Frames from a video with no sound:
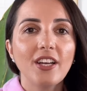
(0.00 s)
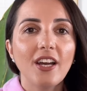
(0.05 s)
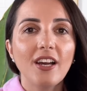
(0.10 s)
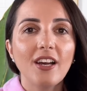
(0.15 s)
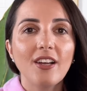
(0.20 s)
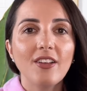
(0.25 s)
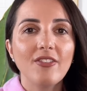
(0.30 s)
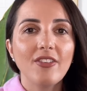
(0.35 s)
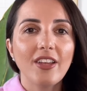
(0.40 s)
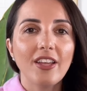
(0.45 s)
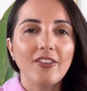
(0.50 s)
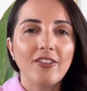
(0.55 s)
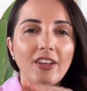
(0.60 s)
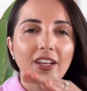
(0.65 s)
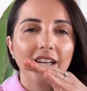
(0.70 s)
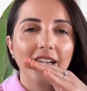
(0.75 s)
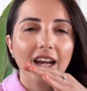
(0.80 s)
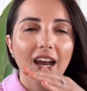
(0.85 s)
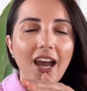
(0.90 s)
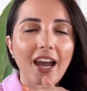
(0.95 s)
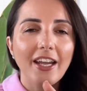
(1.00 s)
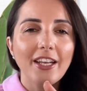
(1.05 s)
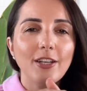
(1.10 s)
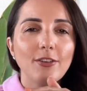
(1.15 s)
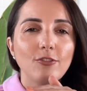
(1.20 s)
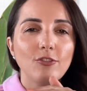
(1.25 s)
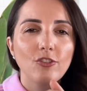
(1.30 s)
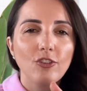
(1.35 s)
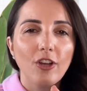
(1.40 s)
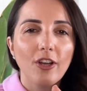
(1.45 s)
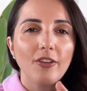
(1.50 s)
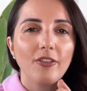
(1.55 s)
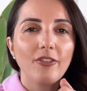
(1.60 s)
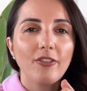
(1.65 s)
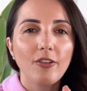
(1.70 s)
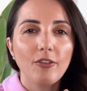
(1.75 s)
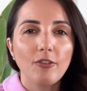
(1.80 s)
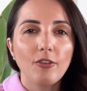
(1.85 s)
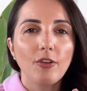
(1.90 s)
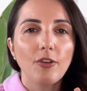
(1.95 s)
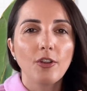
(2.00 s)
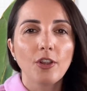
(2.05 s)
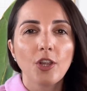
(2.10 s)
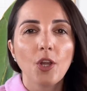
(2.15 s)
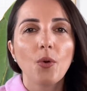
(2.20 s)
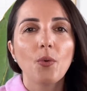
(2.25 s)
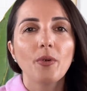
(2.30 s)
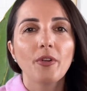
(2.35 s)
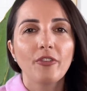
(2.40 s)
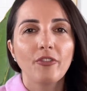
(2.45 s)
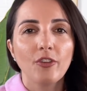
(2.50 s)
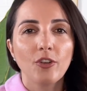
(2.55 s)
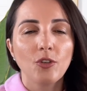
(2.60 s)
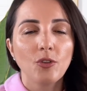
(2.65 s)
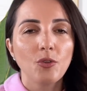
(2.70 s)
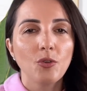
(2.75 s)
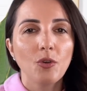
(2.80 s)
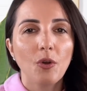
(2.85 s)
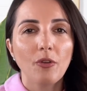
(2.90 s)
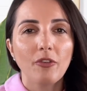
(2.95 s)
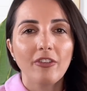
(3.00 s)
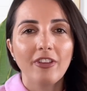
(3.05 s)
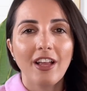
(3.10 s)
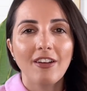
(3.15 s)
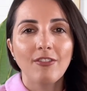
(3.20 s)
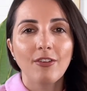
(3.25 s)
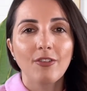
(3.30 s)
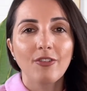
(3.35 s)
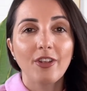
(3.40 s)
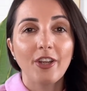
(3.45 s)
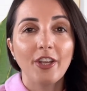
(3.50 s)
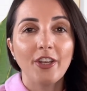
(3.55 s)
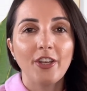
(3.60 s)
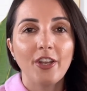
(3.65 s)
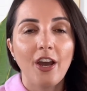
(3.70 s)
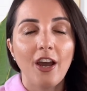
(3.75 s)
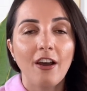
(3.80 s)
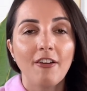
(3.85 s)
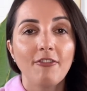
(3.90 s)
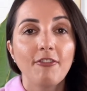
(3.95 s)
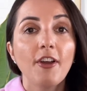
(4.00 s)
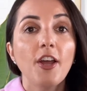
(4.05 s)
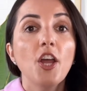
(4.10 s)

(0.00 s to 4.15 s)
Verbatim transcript: does is it kind of just lowers your glucose levels enough,